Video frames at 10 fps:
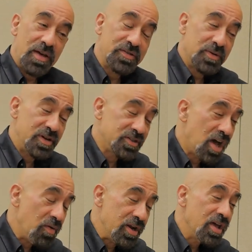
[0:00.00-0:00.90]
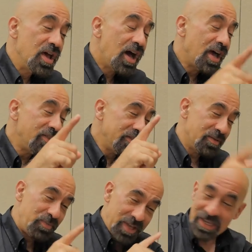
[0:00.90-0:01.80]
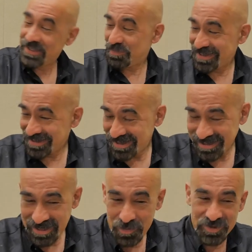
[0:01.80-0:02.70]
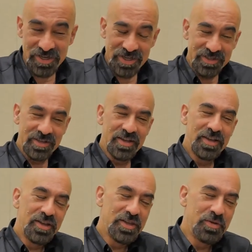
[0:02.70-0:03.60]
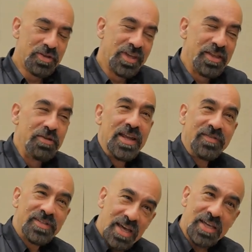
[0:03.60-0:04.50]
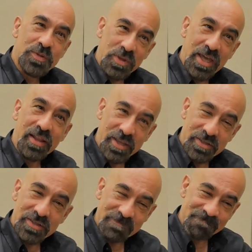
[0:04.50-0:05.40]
that was where I was going. I think the biggest misconception is that you can have sex with aliens.